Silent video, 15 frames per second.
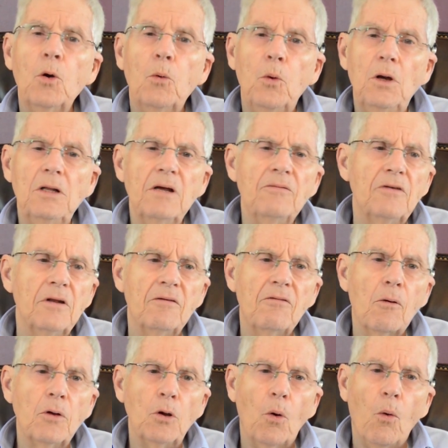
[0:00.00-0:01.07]
We live in a
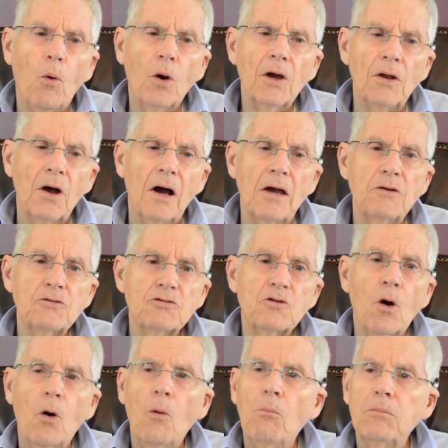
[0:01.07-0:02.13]
very
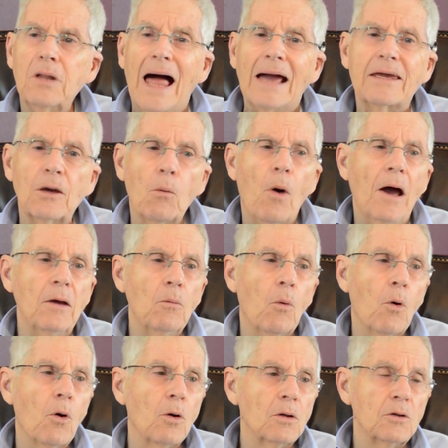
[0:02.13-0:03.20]
organized, black and white
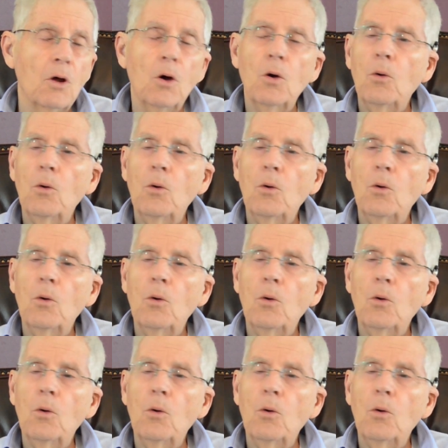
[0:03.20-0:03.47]
world.